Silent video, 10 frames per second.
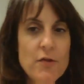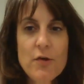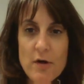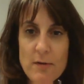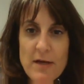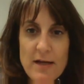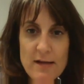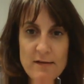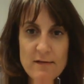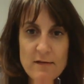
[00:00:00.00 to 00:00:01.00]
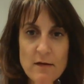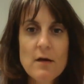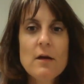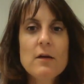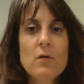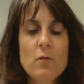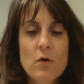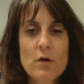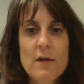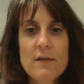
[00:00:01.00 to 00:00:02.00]
30 minutes to
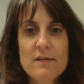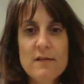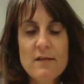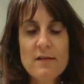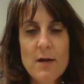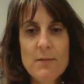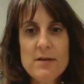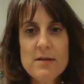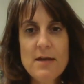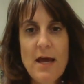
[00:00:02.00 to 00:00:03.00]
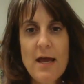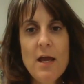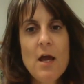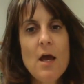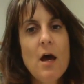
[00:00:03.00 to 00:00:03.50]
work on this assignment today.